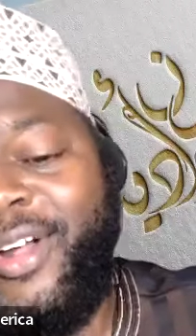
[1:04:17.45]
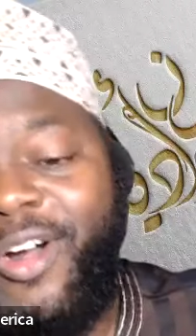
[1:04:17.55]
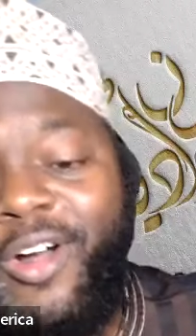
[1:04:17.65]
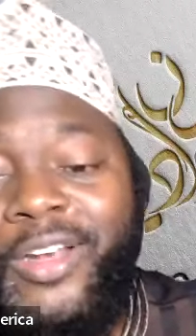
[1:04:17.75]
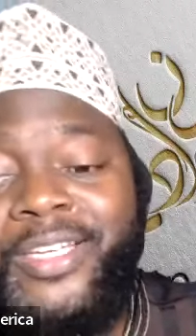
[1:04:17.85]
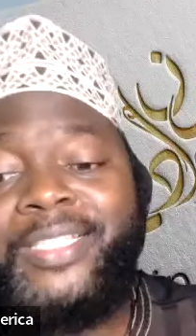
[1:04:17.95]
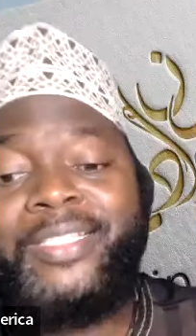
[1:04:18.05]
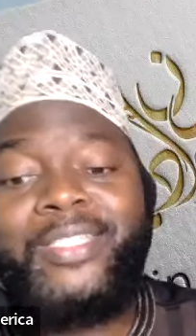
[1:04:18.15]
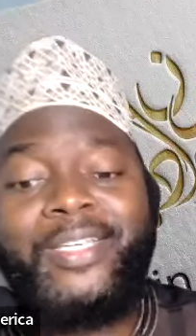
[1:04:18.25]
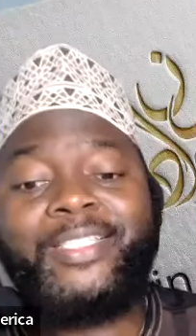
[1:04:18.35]
All
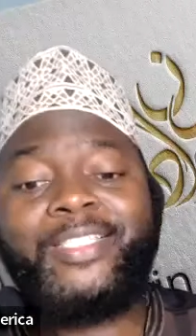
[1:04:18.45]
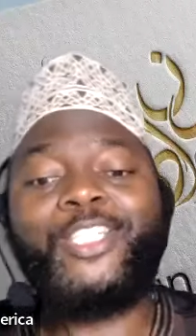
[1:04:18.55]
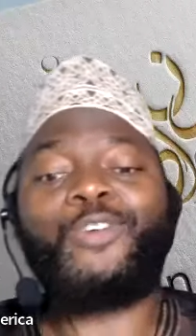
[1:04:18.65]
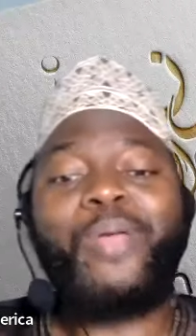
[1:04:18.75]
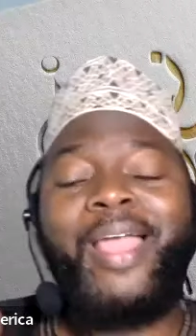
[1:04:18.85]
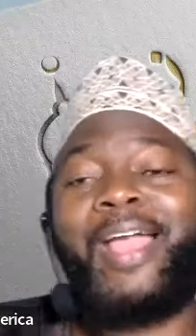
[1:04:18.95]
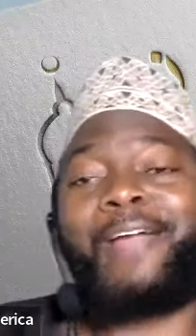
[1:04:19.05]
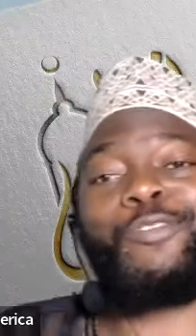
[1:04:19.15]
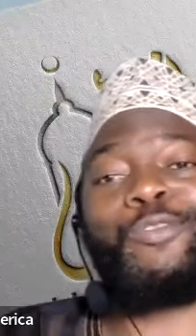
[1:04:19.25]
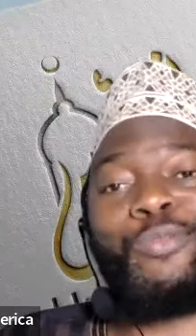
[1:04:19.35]
these things, you know, we
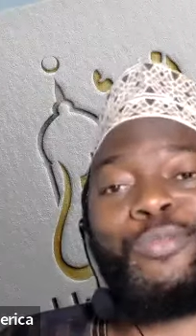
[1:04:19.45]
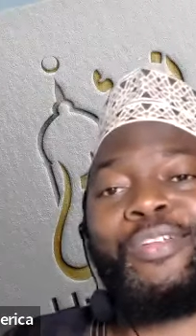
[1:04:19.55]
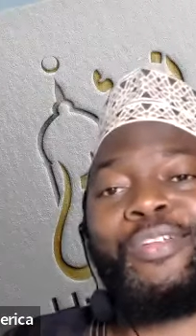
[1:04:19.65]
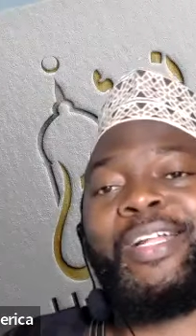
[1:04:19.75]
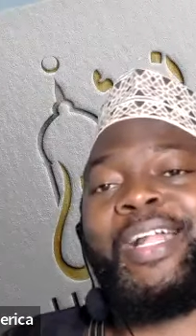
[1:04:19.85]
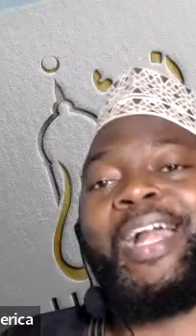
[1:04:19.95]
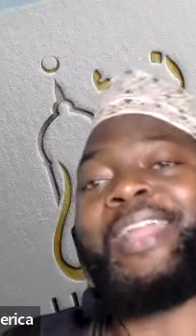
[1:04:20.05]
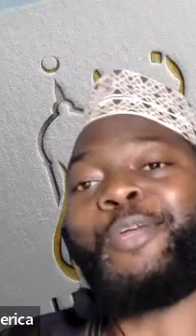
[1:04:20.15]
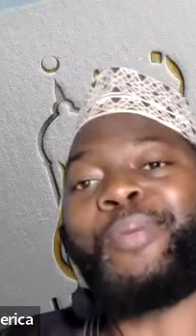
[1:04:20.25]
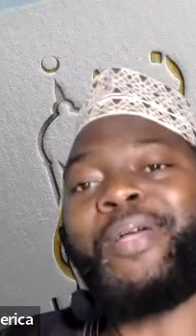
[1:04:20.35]
have to.
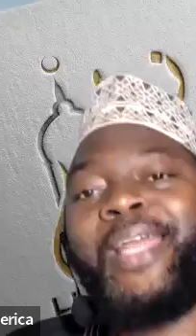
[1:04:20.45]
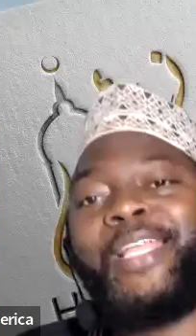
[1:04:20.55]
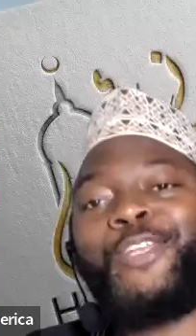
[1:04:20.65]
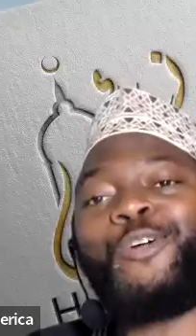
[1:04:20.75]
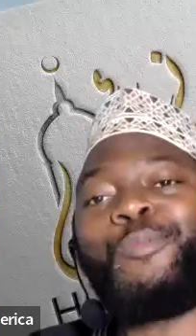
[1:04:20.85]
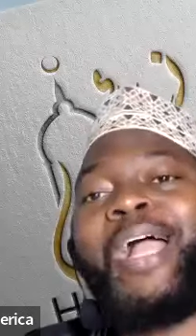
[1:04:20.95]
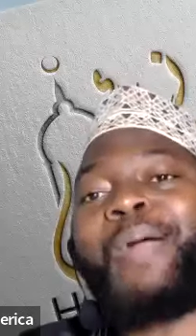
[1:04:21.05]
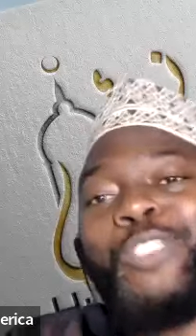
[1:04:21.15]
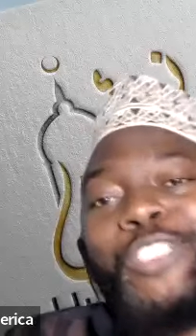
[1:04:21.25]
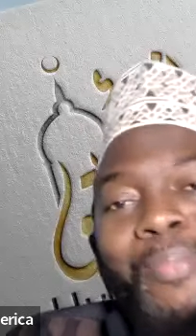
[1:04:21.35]
And number nine, you know,
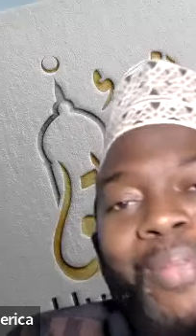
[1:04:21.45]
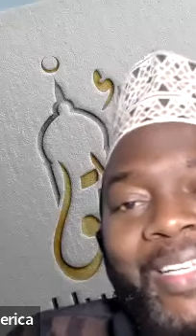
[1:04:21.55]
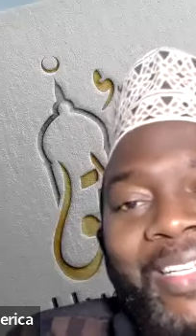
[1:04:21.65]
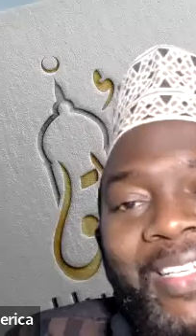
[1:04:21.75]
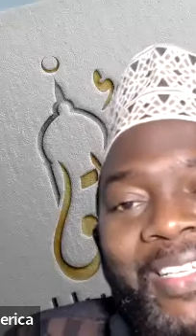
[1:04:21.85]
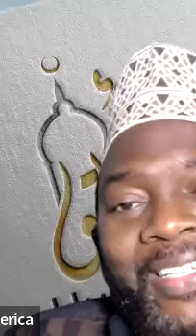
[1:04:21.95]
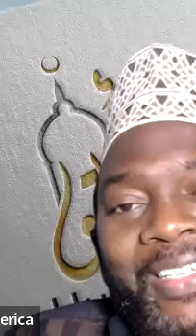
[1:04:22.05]
ma'a mujtama'ihi.